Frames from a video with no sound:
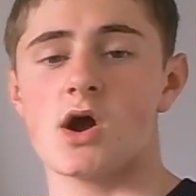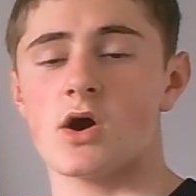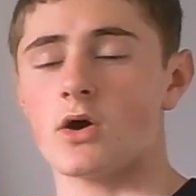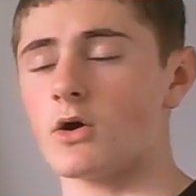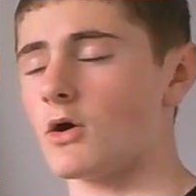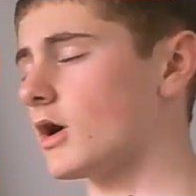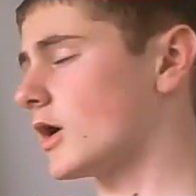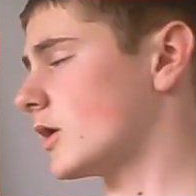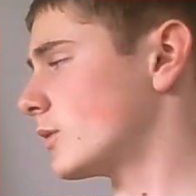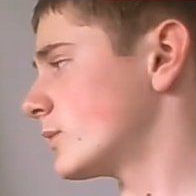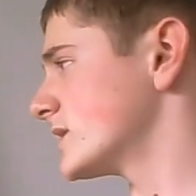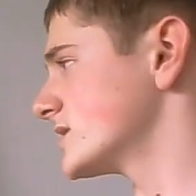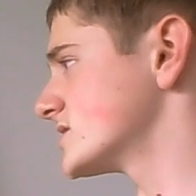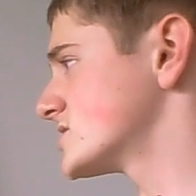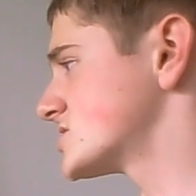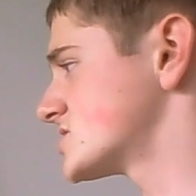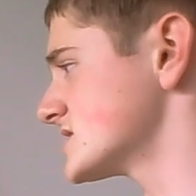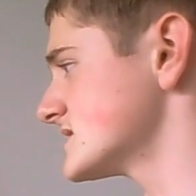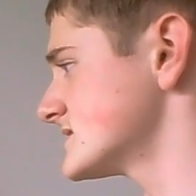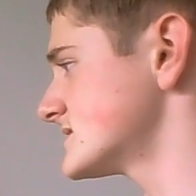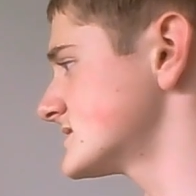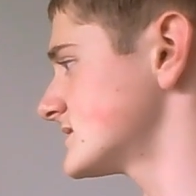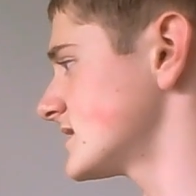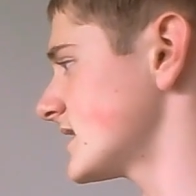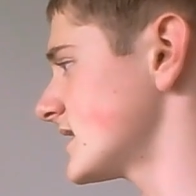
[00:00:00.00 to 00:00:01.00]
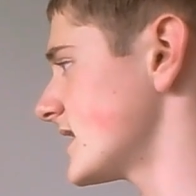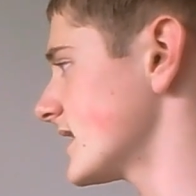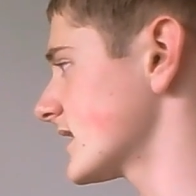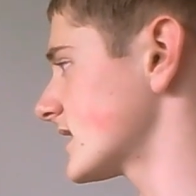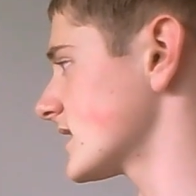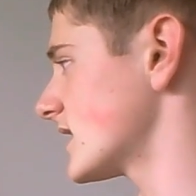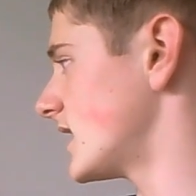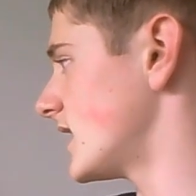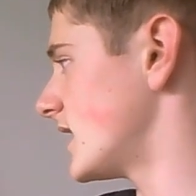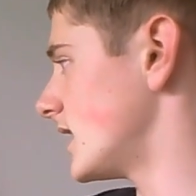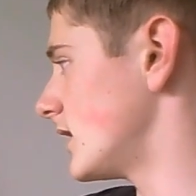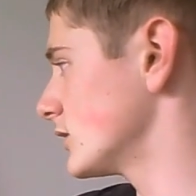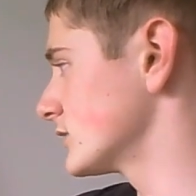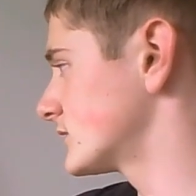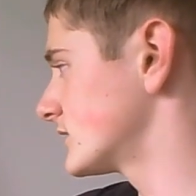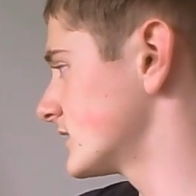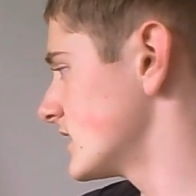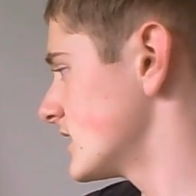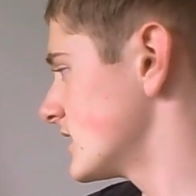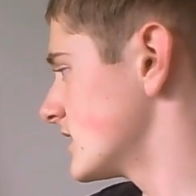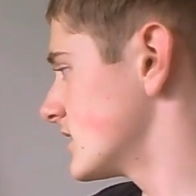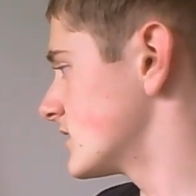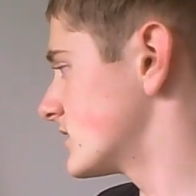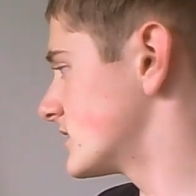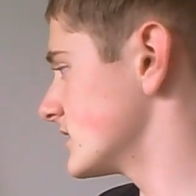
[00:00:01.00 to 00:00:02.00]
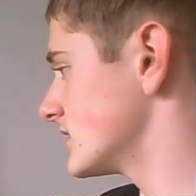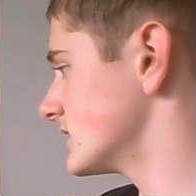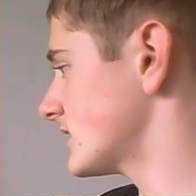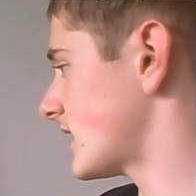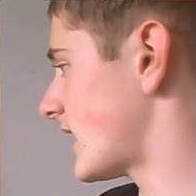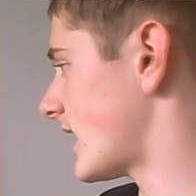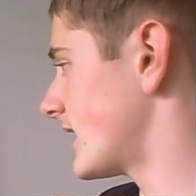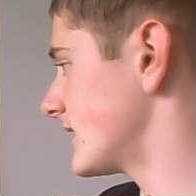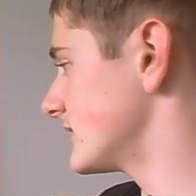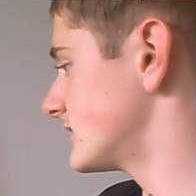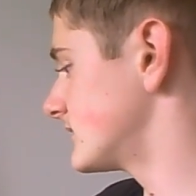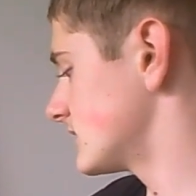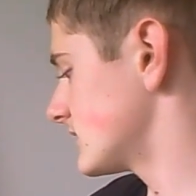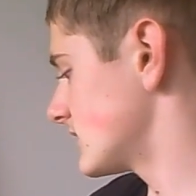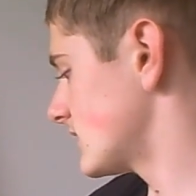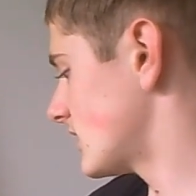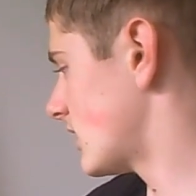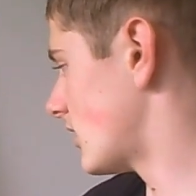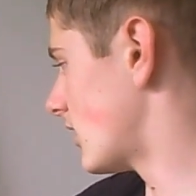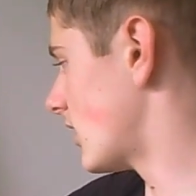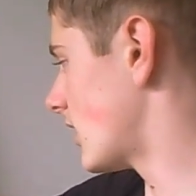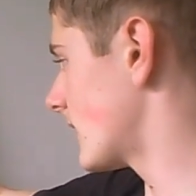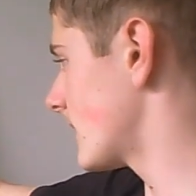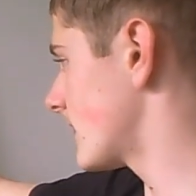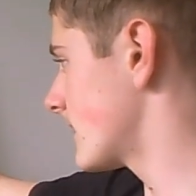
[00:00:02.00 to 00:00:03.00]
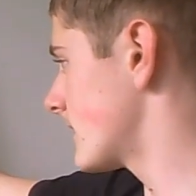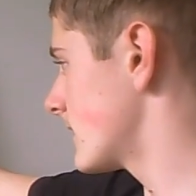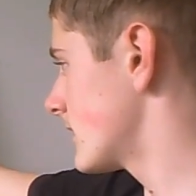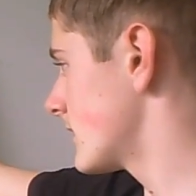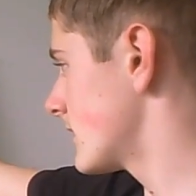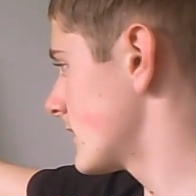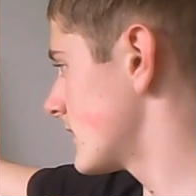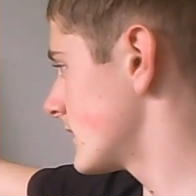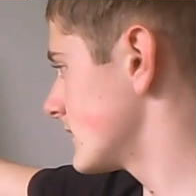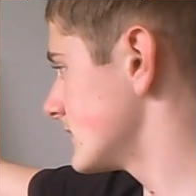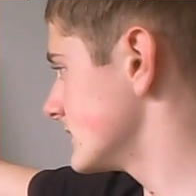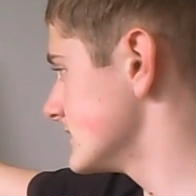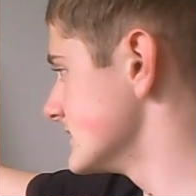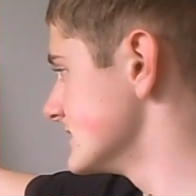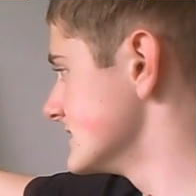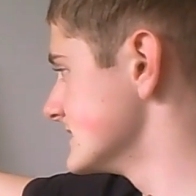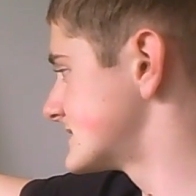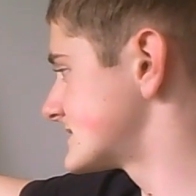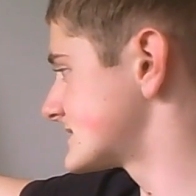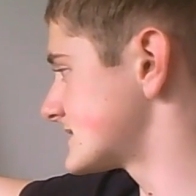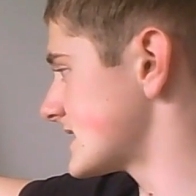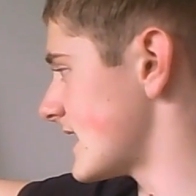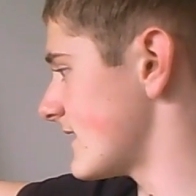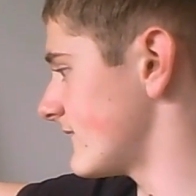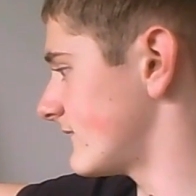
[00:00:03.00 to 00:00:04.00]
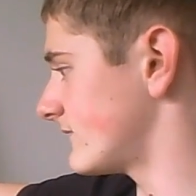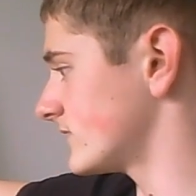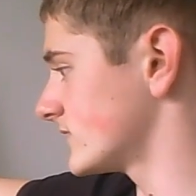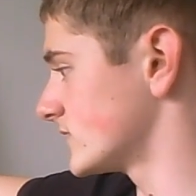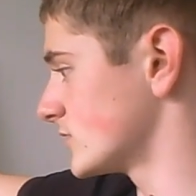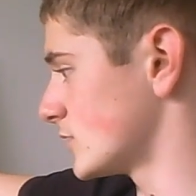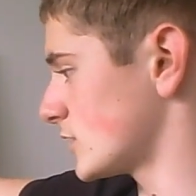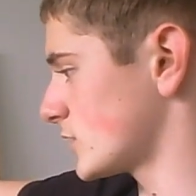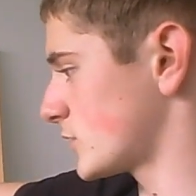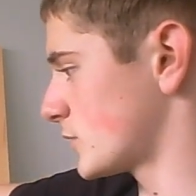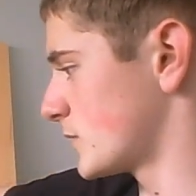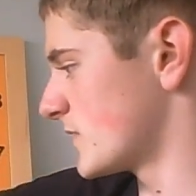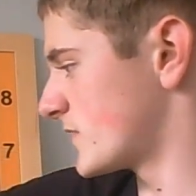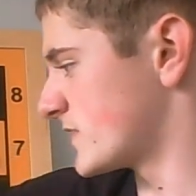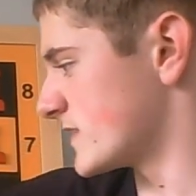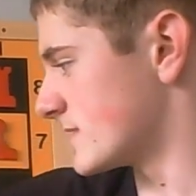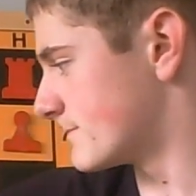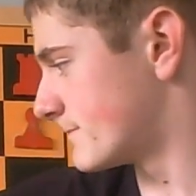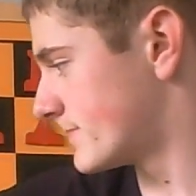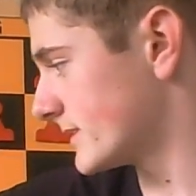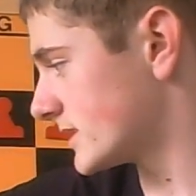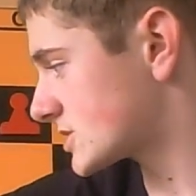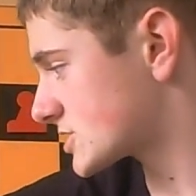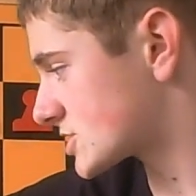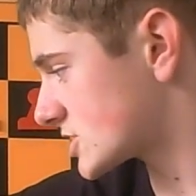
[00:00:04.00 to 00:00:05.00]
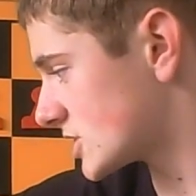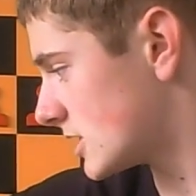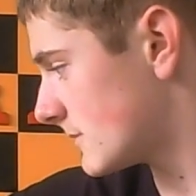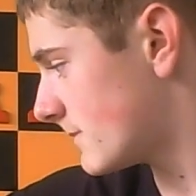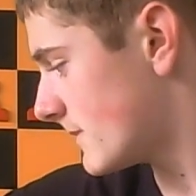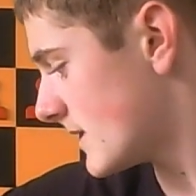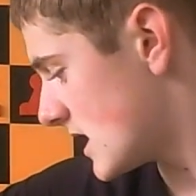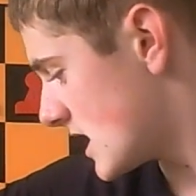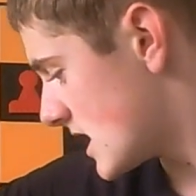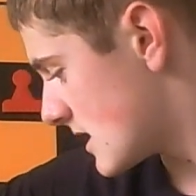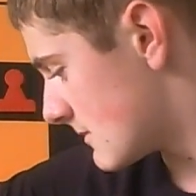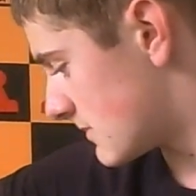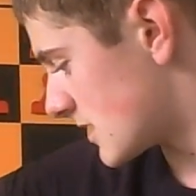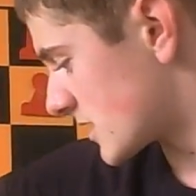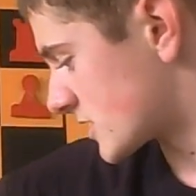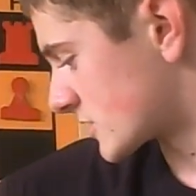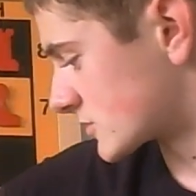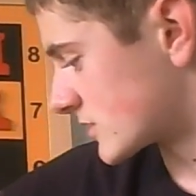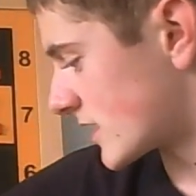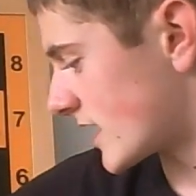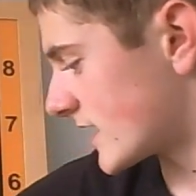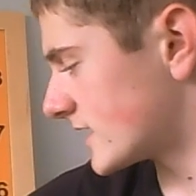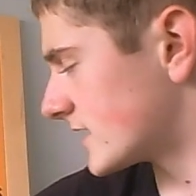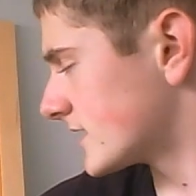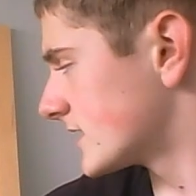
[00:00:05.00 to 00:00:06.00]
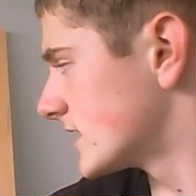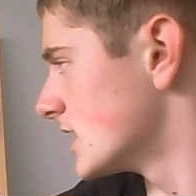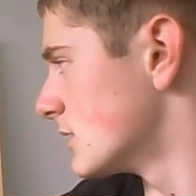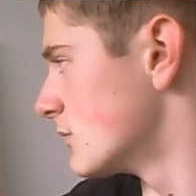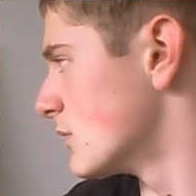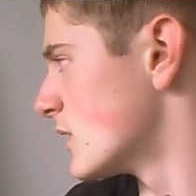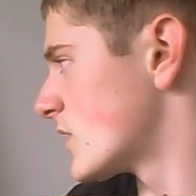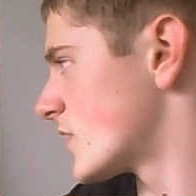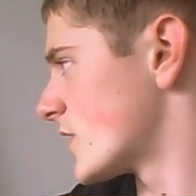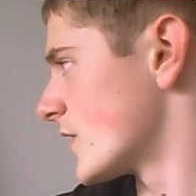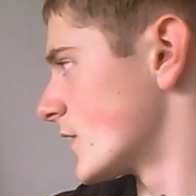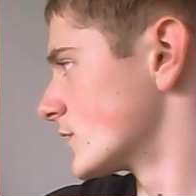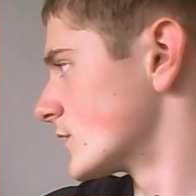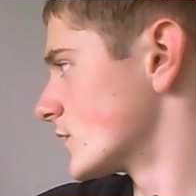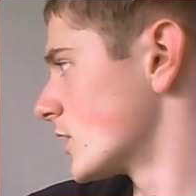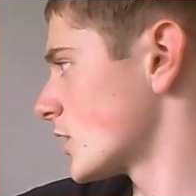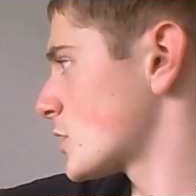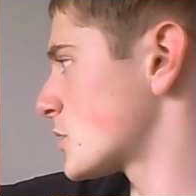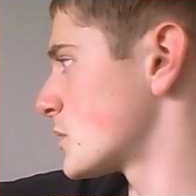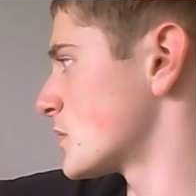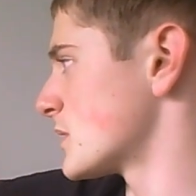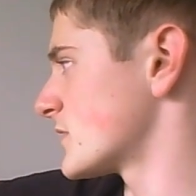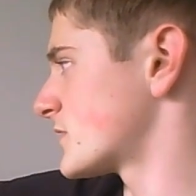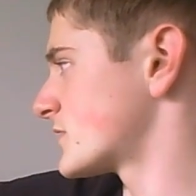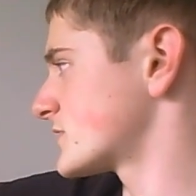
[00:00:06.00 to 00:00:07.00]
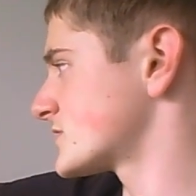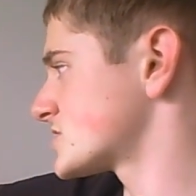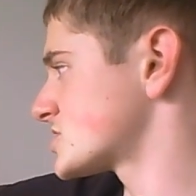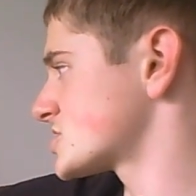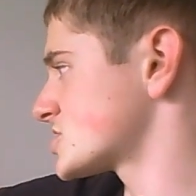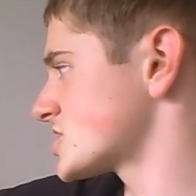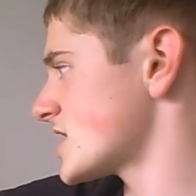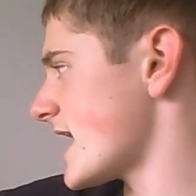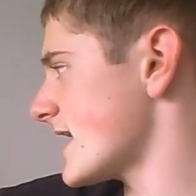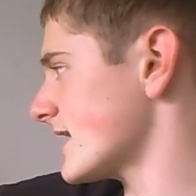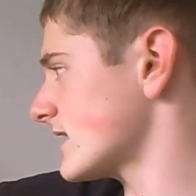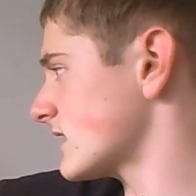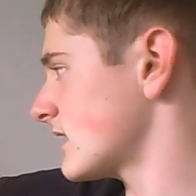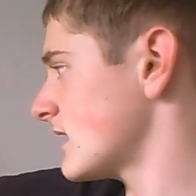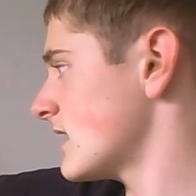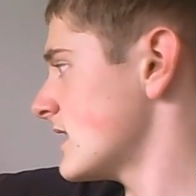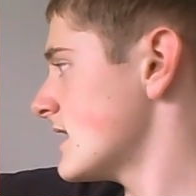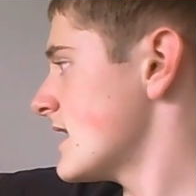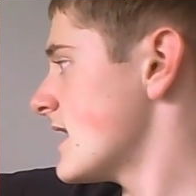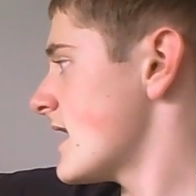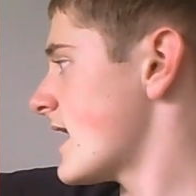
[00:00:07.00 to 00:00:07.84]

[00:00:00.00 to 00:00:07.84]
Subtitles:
Or we just take out the knight on e7, not with the bishop, but rather here with the rook with check,